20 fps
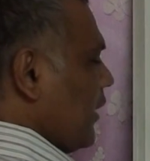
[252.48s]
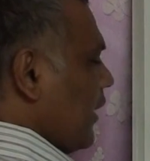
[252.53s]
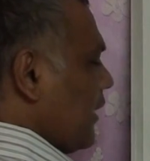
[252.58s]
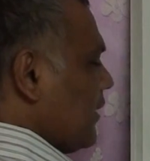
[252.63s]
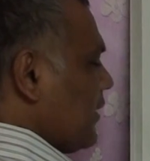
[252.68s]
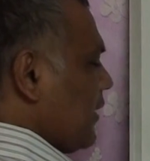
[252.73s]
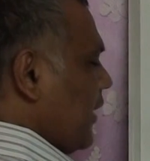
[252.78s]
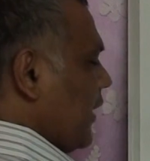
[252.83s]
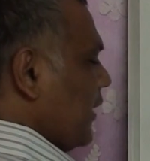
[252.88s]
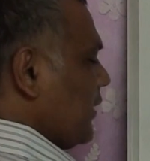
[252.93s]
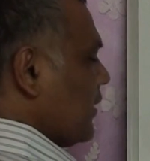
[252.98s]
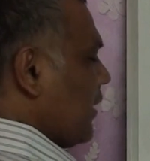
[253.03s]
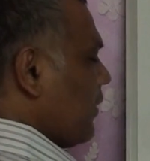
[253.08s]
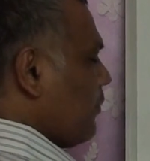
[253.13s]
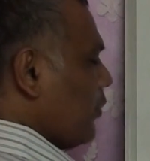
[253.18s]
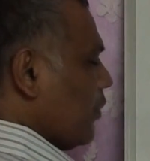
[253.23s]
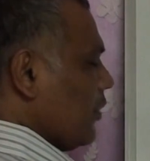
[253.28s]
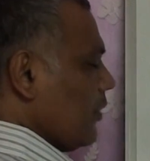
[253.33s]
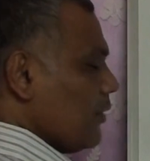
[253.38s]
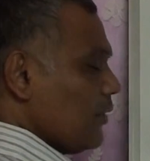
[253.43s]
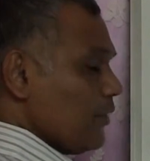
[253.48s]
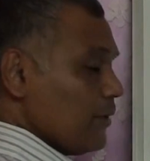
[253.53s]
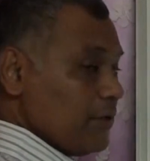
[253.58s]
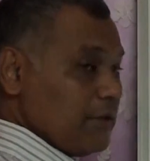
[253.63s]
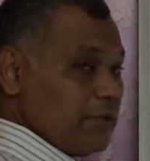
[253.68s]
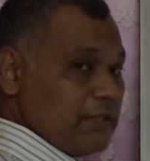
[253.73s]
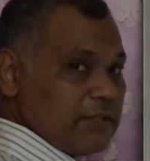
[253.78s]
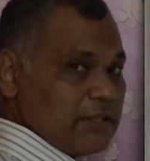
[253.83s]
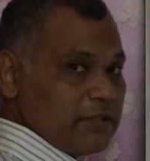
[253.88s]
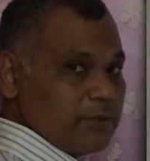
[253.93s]
as an example,
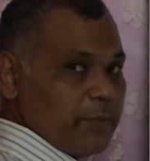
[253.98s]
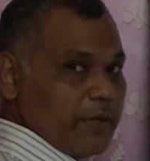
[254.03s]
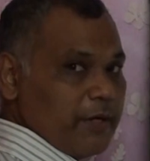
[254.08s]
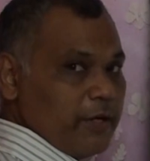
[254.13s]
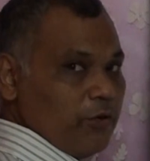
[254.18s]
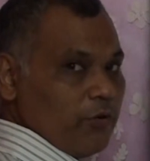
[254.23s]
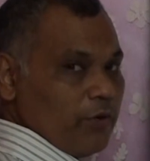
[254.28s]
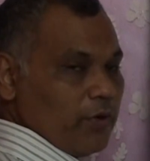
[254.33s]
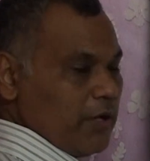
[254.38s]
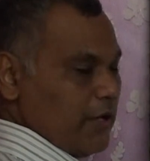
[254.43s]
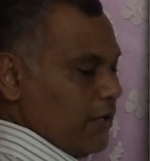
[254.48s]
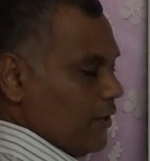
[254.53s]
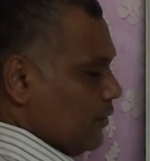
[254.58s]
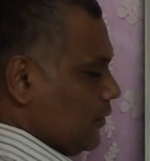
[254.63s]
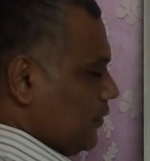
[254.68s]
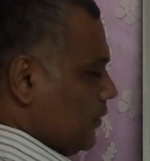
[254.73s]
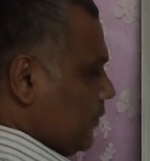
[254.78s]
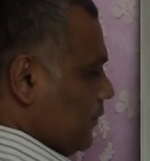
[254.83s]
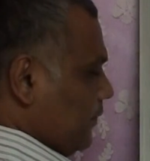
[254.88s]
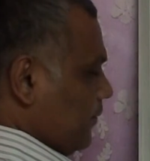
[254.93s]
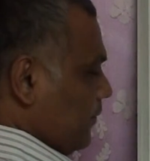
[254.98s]
this is my nucleus.